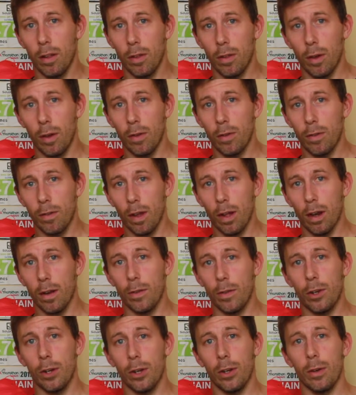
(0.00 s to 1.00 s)
those style of
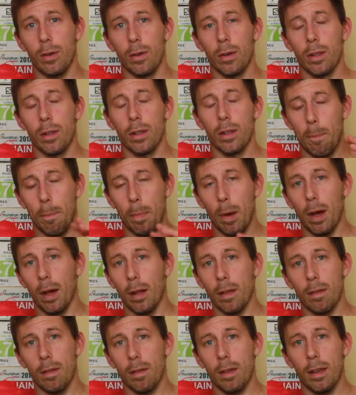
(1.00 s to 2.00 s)
shoe, but
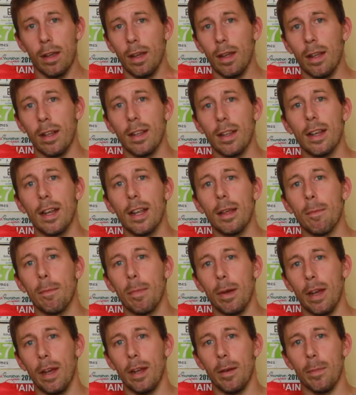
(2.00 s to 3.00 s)
it didn't
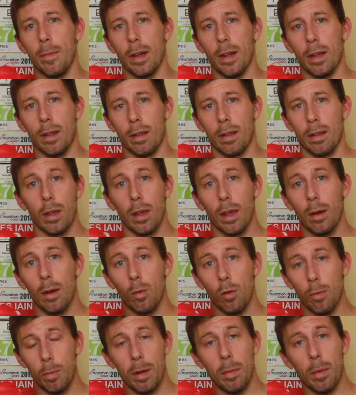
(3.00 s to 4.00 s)
impede me. It
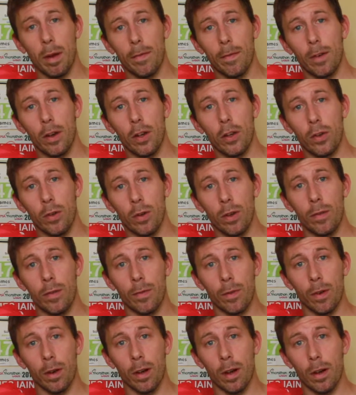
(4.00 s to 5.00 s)
wouldn't be my first choice
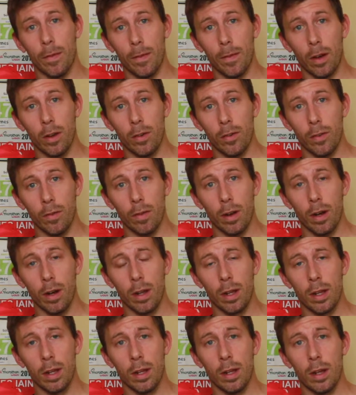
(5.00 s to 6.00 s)
for a faster run.
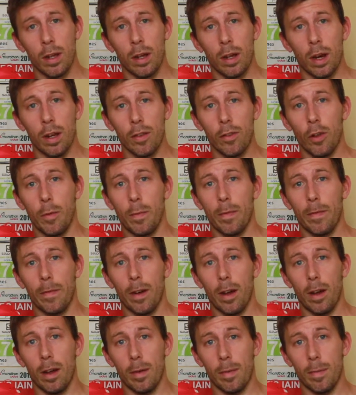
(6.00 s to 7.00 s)
I do
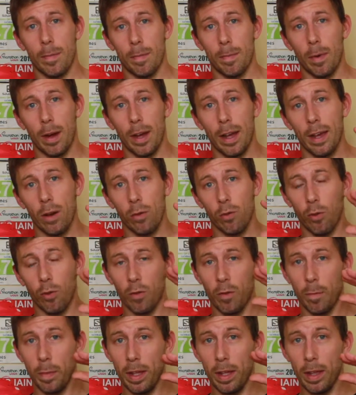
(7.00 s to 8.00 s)
prefer my heel drop
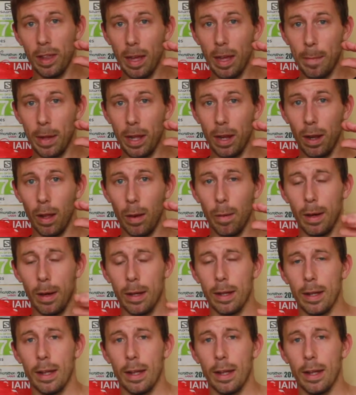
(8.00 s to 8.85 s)
to be that bit lower.